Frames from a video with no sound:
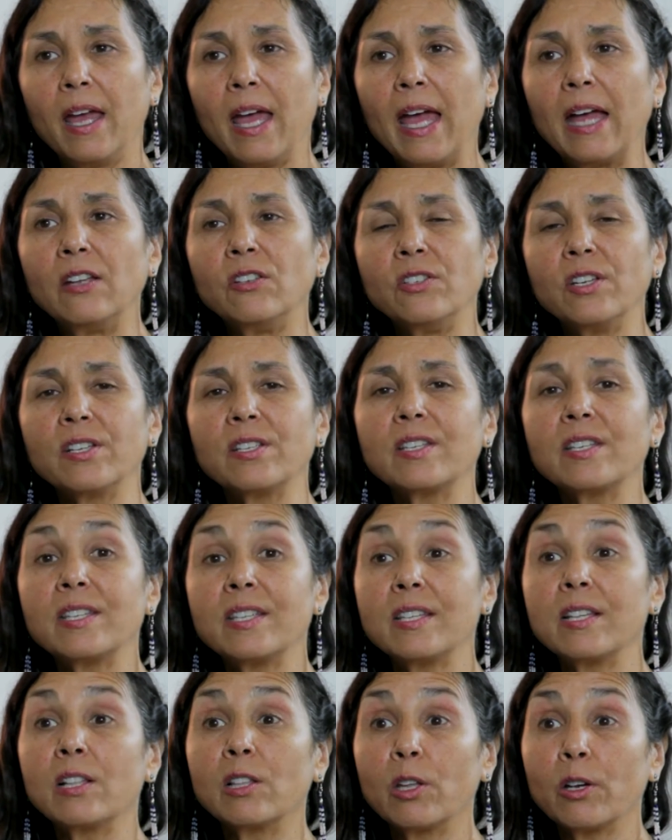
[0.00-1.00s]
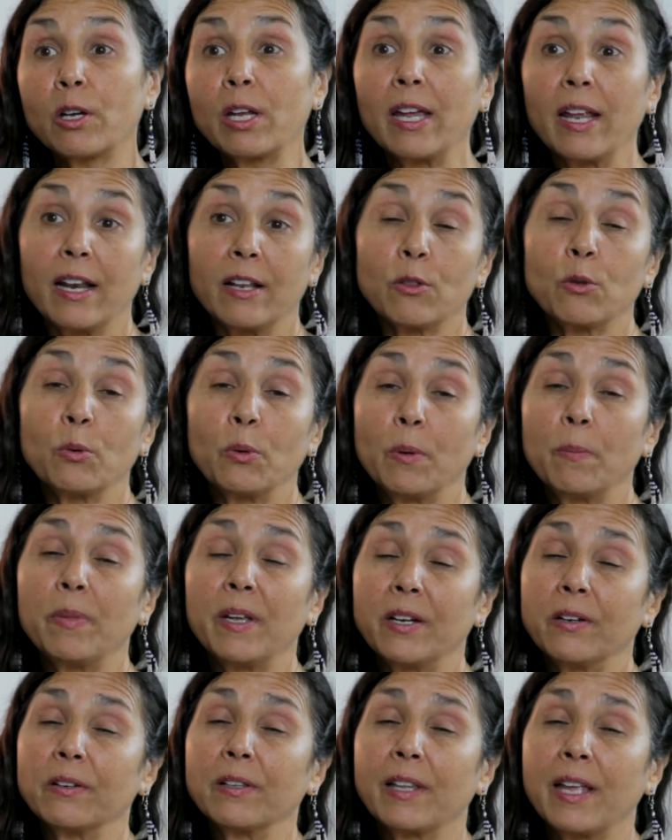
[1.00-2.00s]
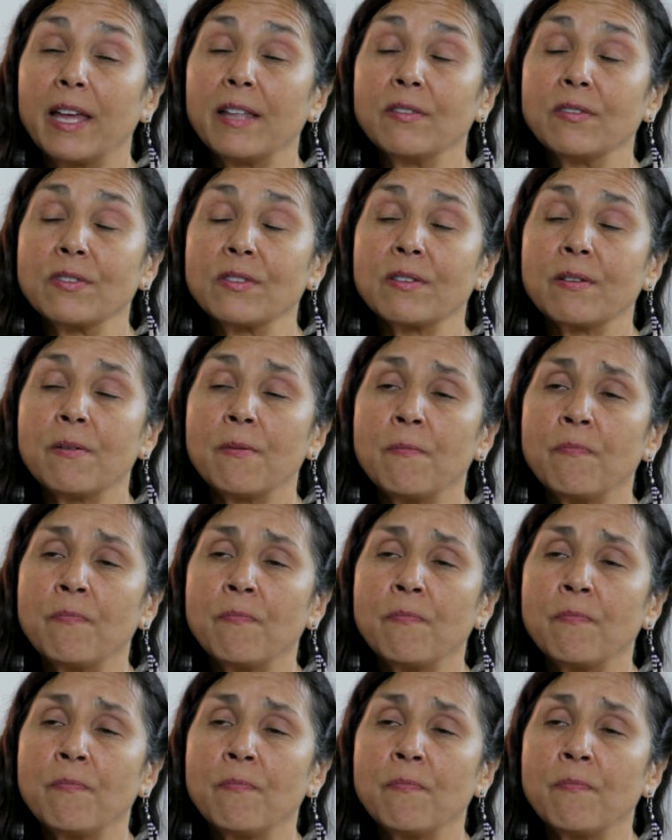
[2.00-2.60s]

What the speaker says: and just look at it through a bigger lens.